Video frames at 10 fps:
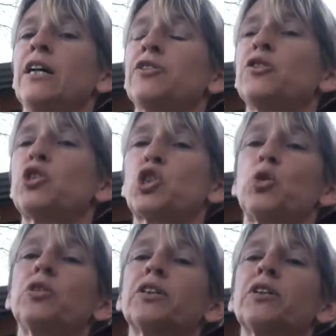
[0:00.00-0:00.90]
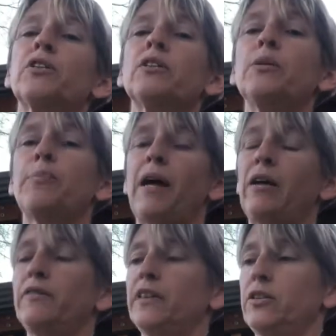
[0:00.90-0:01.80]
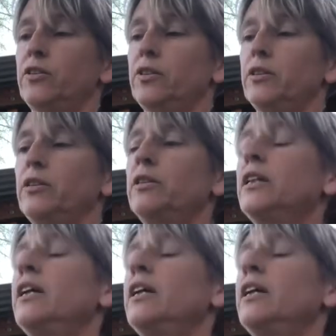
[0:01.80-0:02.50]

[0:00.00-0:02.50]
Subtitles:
So the shoulder girdle and pelvic girdle